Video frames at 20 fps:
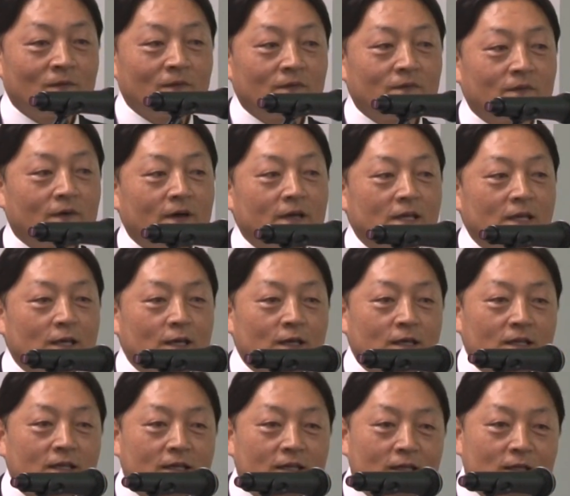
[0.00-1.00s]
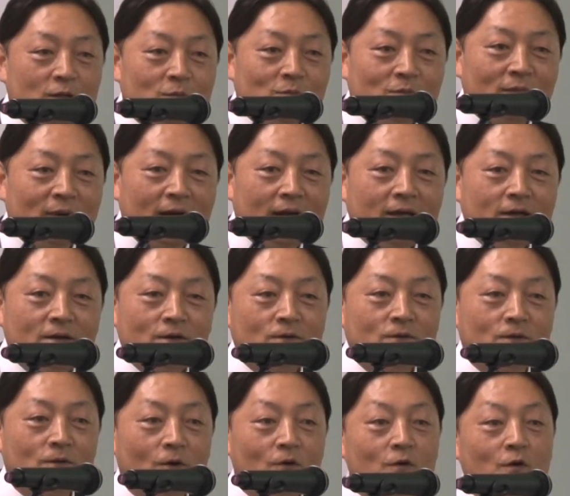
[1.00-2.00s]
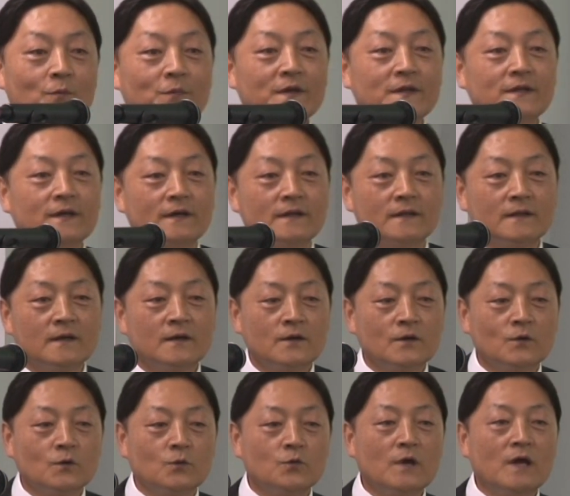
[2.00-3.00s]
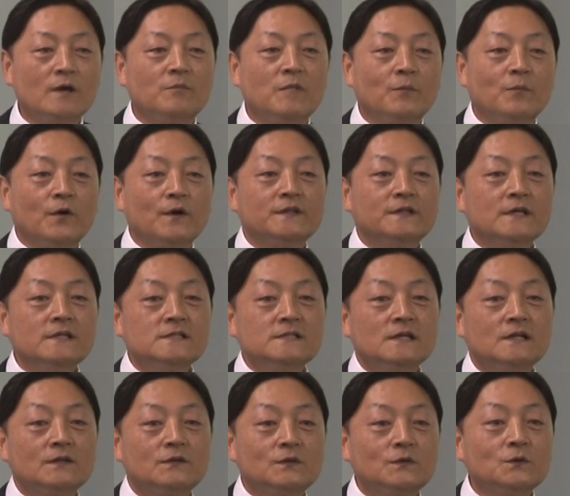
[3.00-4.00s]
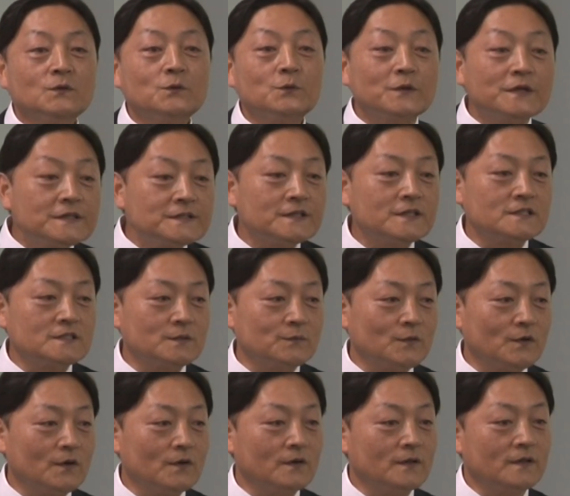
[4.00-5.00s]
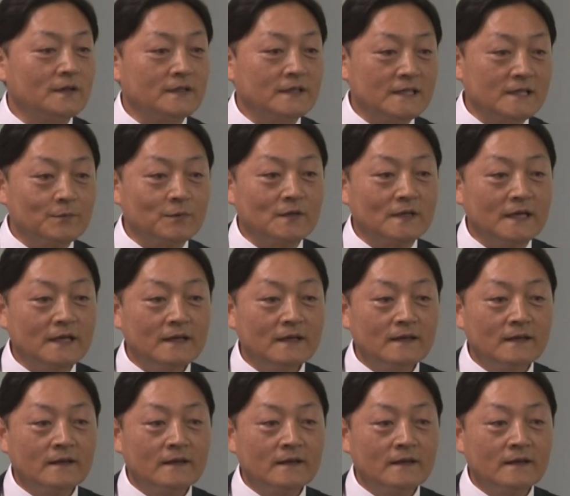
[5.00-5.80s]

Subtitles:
So in my own opinion, we have a potential to research more deeply